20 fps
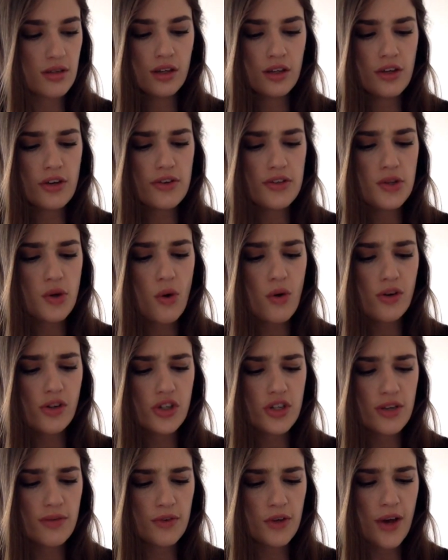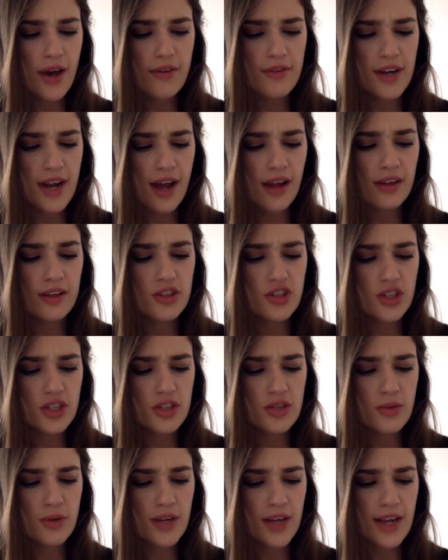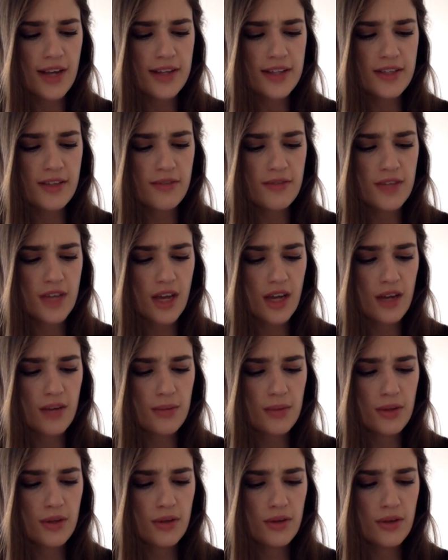Use caution if you have an allergy to adhesive tape.